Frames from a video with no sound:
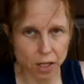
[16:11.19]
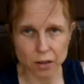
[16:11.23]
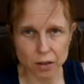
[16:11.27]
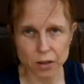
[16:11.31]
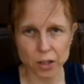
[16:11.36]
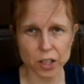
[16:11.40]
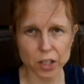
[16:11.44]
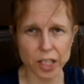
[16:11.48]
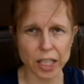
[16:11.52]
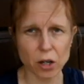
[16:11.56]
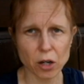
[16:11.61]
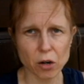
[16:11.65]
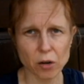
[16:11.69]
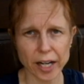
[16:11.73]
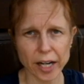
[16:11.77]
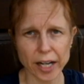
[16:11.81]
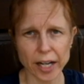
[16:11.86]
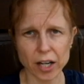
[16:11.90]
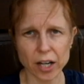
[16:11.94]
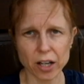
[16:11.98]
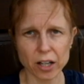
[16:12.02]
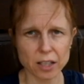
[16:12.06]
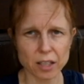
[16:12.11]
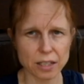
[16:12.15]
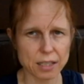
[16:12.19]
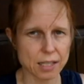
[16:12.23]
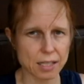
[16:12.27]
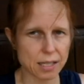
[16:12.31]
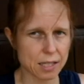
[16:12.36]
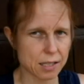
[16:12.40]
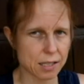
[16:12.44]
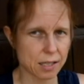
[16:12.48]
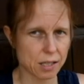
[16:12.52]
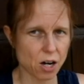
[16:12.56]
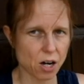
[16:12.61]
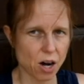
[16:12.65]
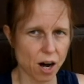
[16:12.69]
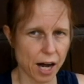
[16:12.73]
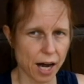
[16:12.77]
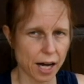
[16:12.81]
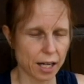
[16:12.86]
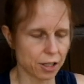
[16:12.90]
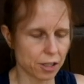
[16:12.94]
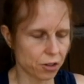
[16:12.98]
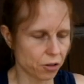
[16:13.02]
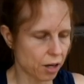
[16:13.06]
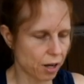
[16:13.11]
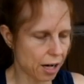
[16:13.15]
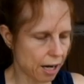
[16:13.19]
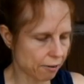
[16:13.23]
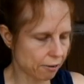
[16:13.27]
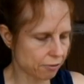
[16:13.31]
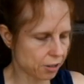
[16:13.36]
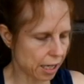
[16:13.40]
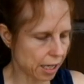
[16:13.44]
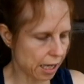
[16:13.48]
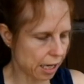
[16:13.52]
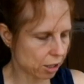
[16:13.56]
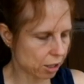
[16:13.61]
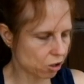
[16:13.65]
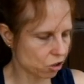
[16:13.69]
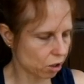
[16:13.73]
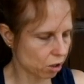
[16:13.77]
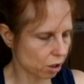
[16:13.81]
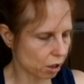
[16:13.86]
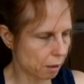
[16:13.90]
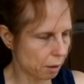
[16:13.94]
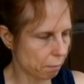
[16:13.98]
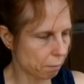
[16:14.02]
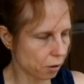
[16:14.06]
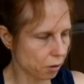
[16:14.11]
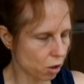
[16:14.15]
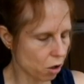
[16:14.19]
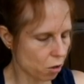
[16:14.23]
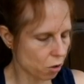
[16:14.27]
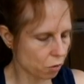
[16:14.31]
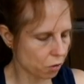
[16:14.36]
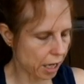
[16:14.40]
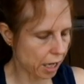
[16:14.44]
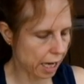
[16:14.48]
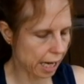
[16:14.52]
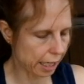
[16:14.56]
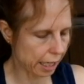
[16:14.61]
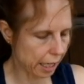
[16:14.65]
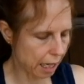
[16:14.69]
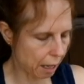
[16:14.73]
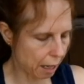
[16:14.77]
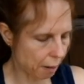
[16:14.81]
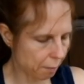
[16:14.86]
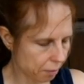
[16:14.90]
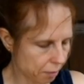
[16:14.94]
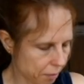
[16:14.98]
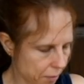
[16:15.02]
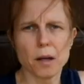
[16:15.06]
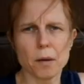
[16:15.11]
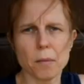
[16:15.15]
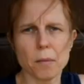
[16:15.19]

The NeoAir does not. You have to actually blow that up.